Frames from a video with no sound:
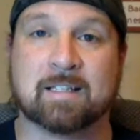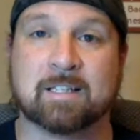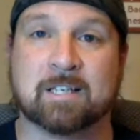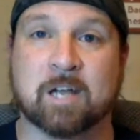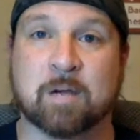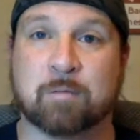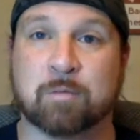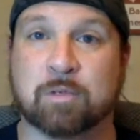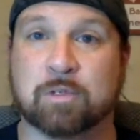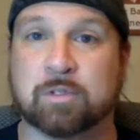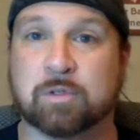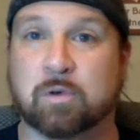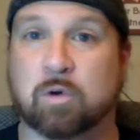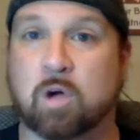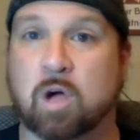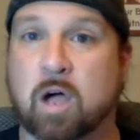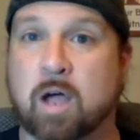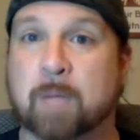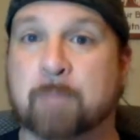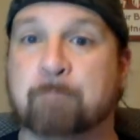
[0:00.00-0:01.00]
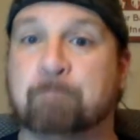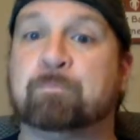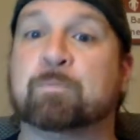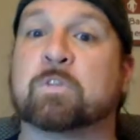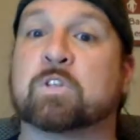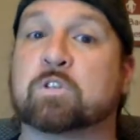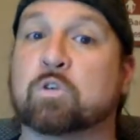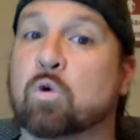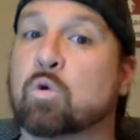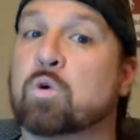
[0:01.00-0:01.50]
to not be so hot.
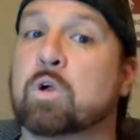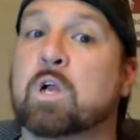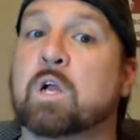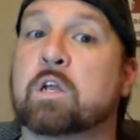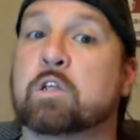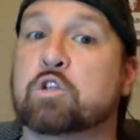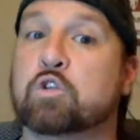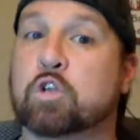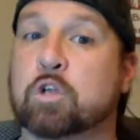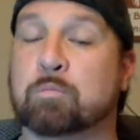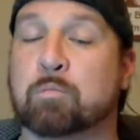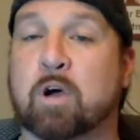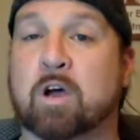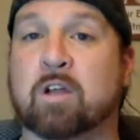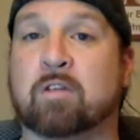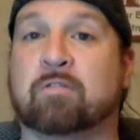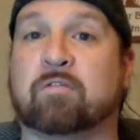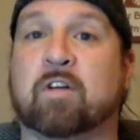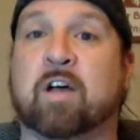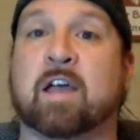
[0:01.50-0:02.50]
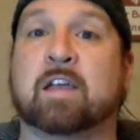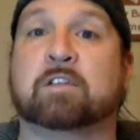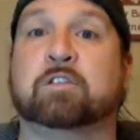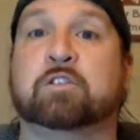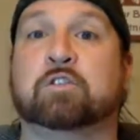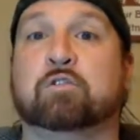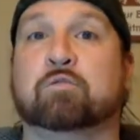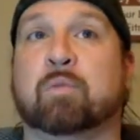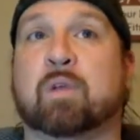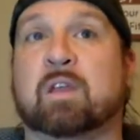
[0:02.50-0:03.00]
So you can modify
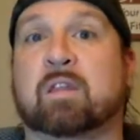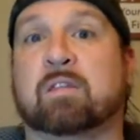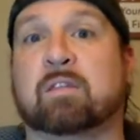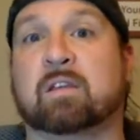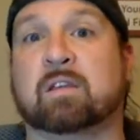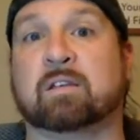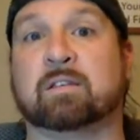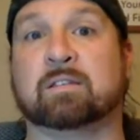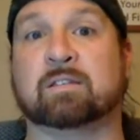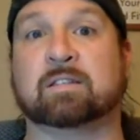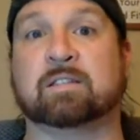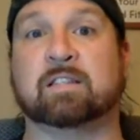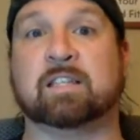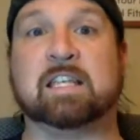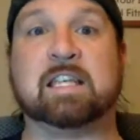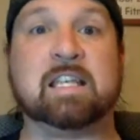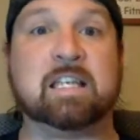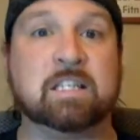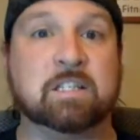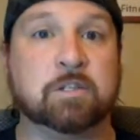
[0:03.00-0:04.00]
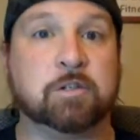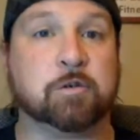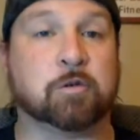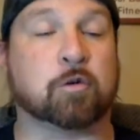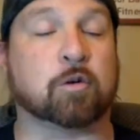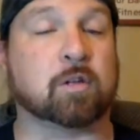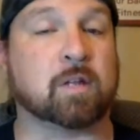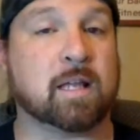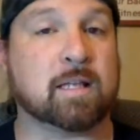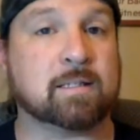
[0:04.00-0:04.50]
to make things
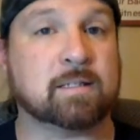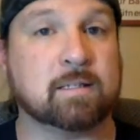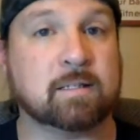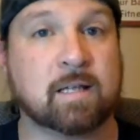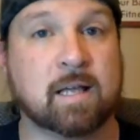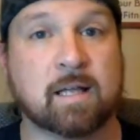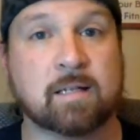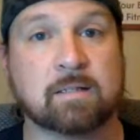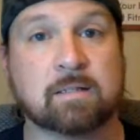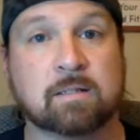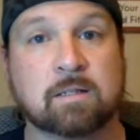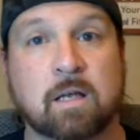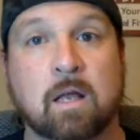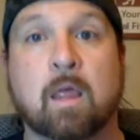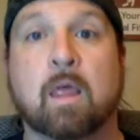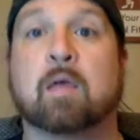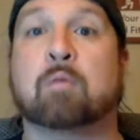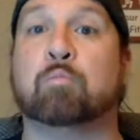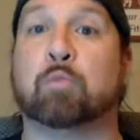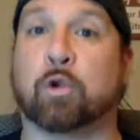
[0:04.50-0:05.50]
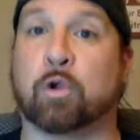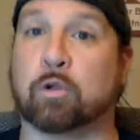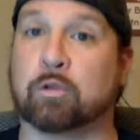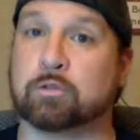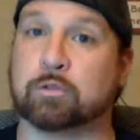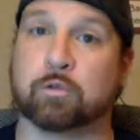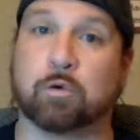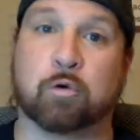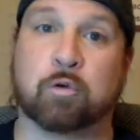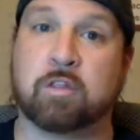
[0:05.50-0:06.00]
easier or less intense, but
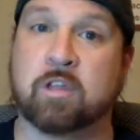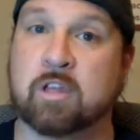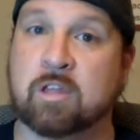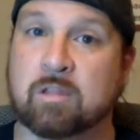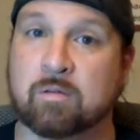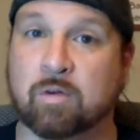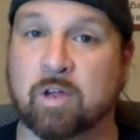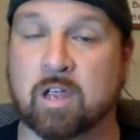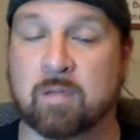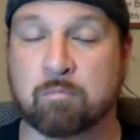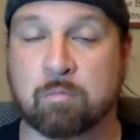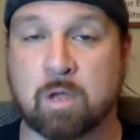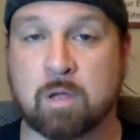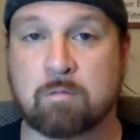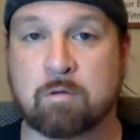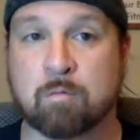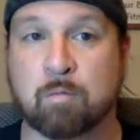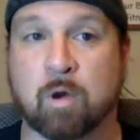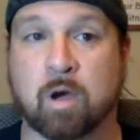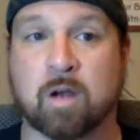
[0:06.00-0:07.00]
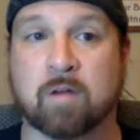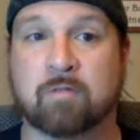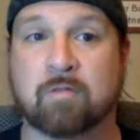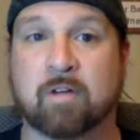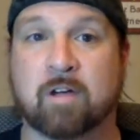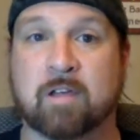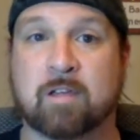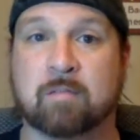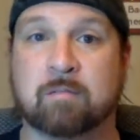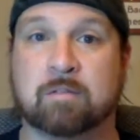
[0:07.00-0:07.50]
also go the other way. Maybe
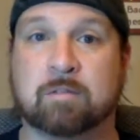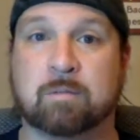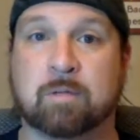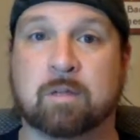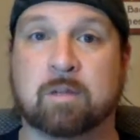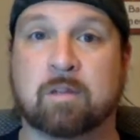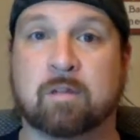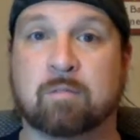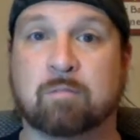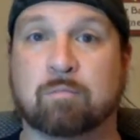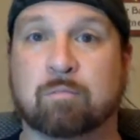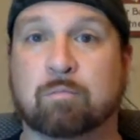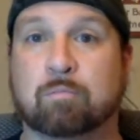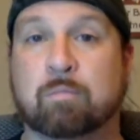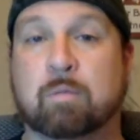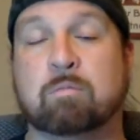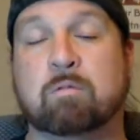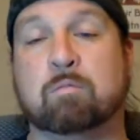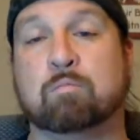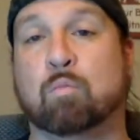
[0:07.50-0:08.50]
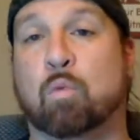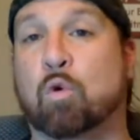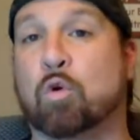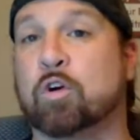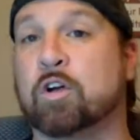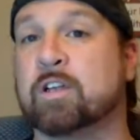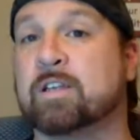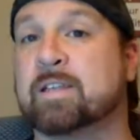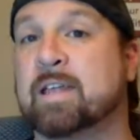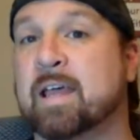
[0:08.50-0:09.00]
modify them to make them maybe
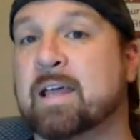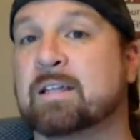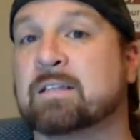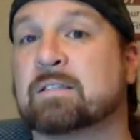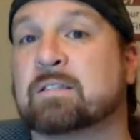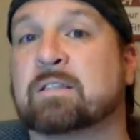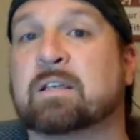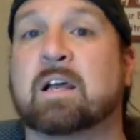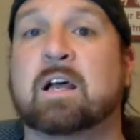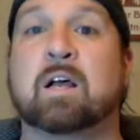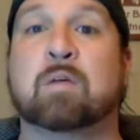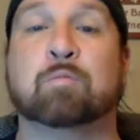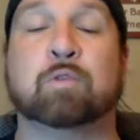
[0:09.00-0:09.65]
more intense